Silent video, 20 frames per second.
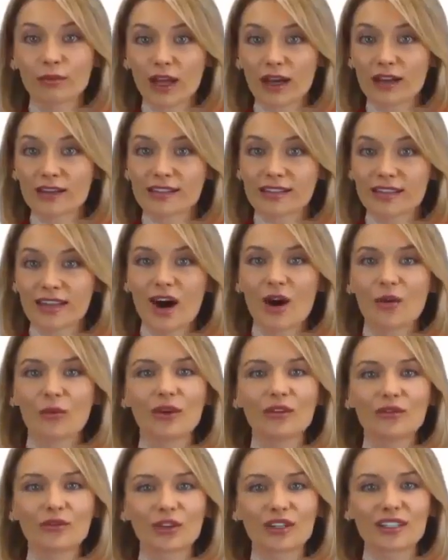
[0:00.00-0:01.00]
Plus,
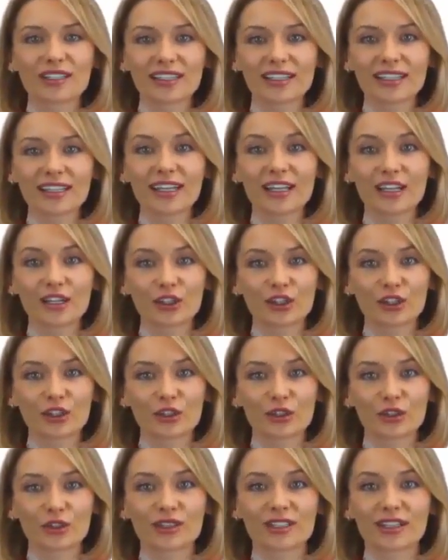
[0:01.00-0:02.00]
we've recently
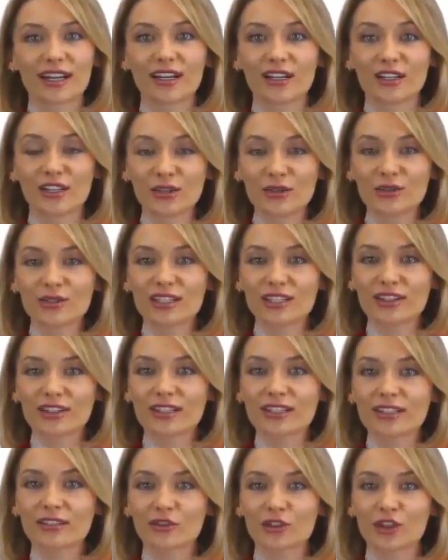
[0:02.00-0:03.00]
introduced a new
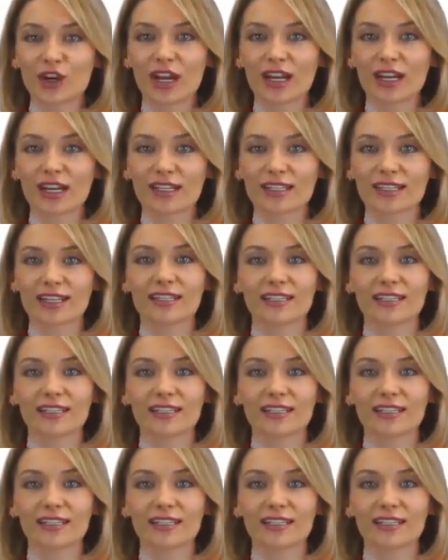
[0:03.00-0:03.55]
series of trainings